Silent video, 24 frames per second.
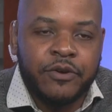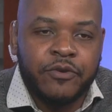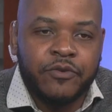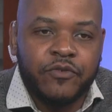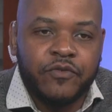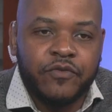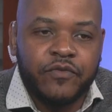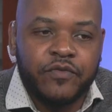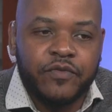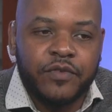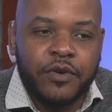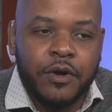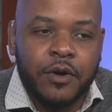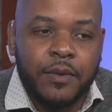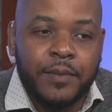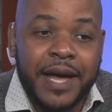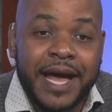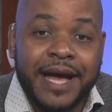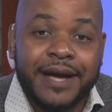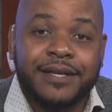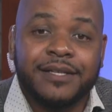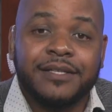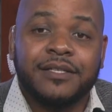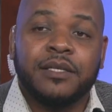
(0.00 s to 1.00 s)
of um,
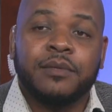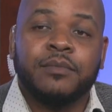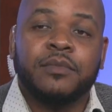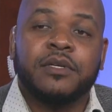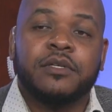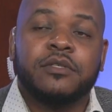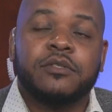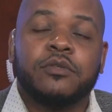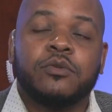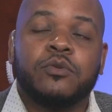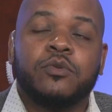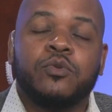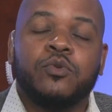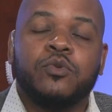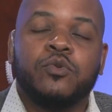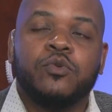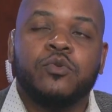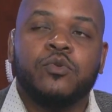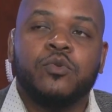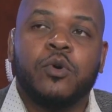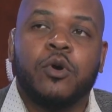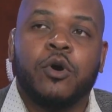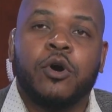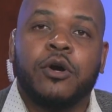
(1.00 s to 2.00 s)
academics
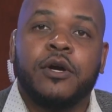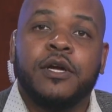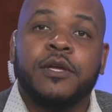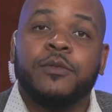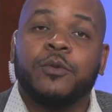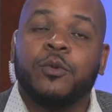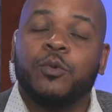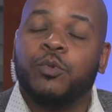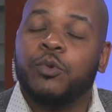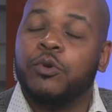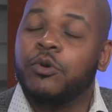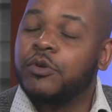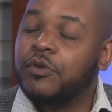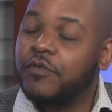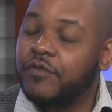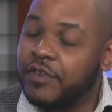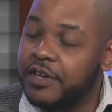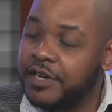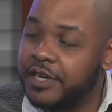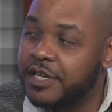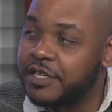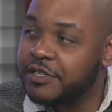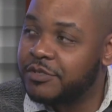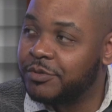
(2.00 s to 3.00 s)
who are in the world of
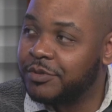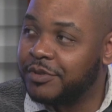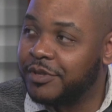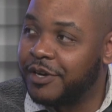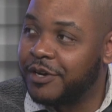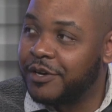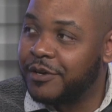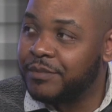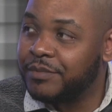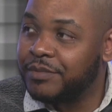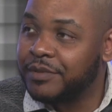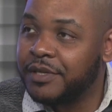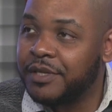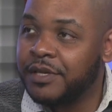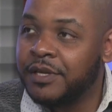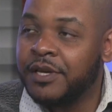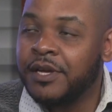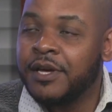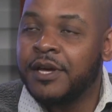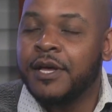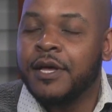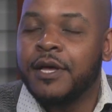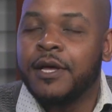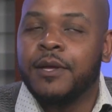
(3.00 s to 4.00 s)
financial therapy
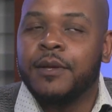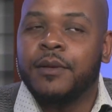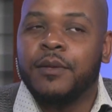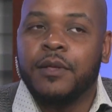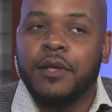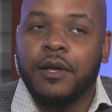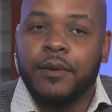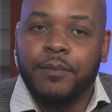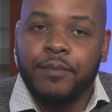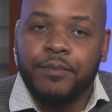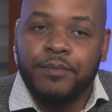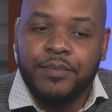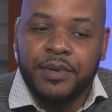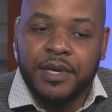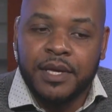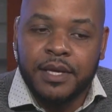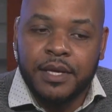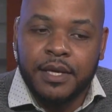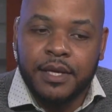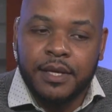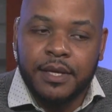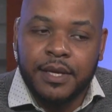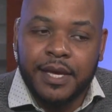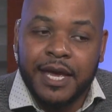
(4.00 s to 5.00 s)

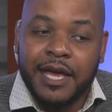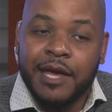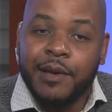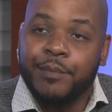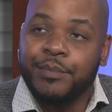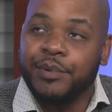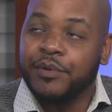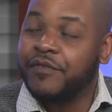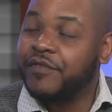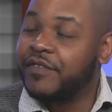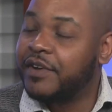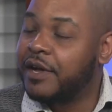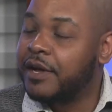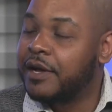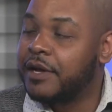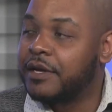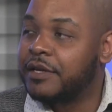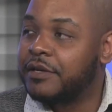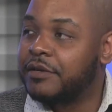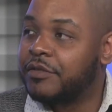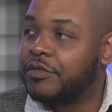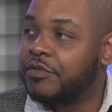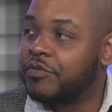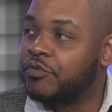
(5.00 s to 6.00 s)
being
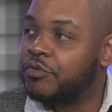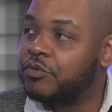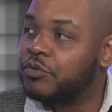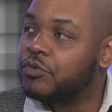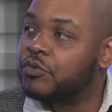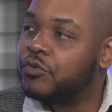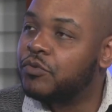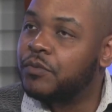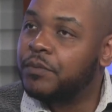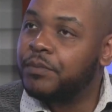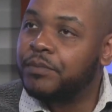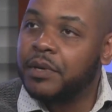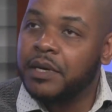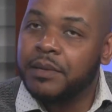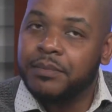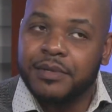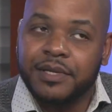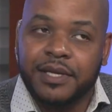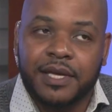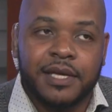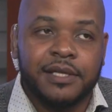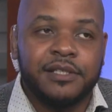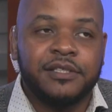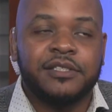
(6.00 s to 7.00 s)
amplified through
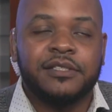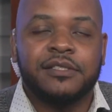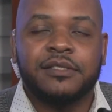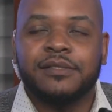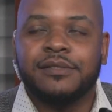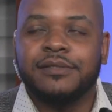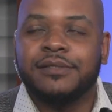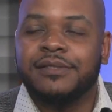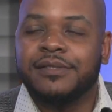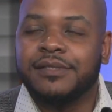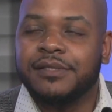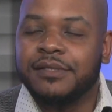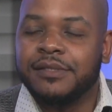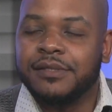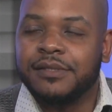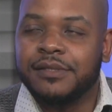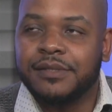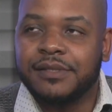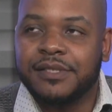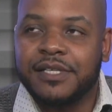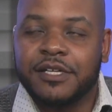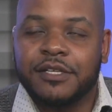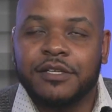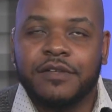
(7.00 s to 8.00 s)
publications
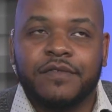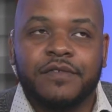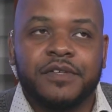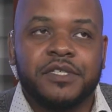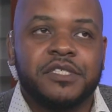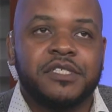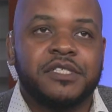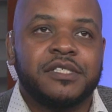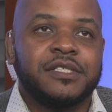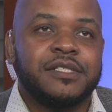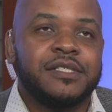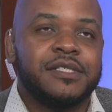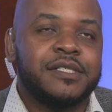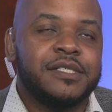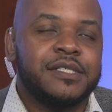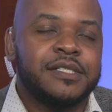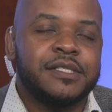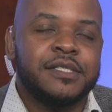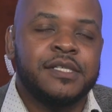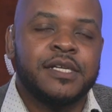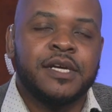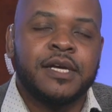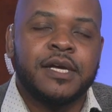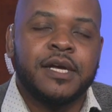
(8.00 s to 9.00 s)
and television and